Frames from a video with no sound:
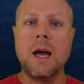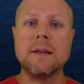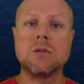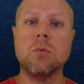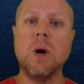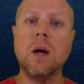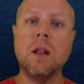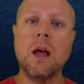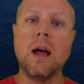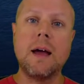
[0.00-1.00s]
as
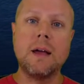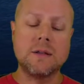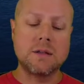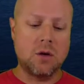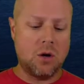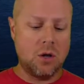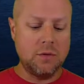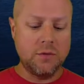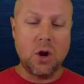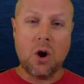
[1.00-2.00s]
well as all
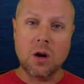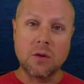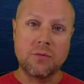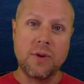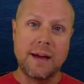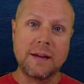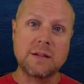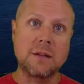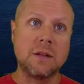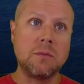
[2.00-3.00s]
of the
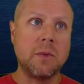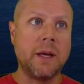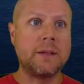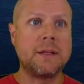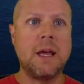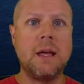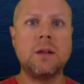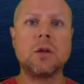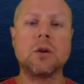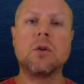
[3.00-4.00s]
artifacts that
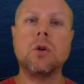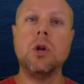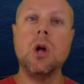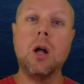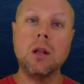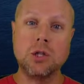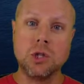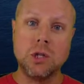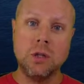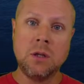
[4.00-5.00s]
maintain the
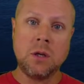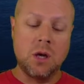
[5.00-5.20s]
chronology